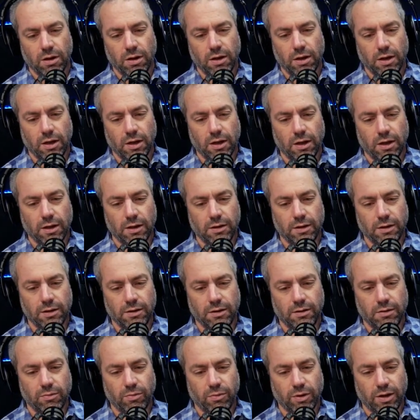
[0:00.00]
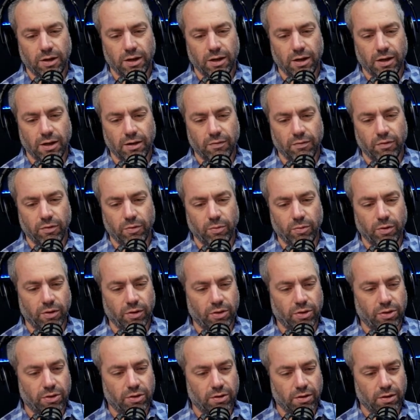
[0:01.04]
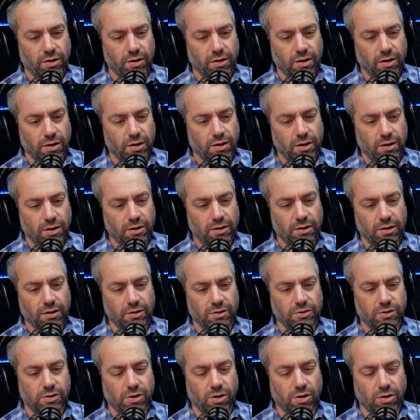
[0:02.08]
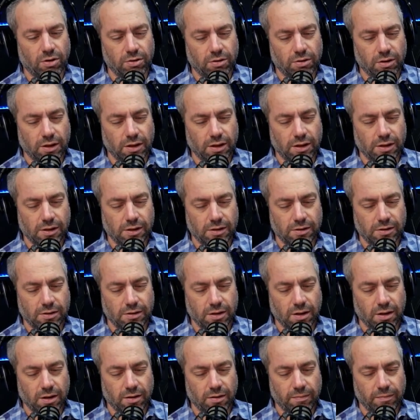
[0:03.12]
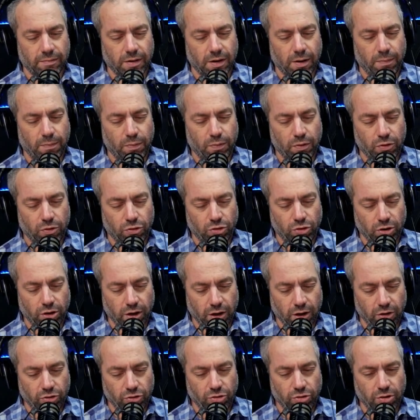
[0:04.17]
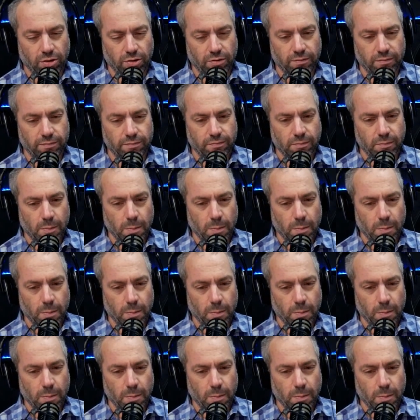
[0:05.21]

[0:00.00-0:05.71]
that we can leave you with this thought, is appreciation.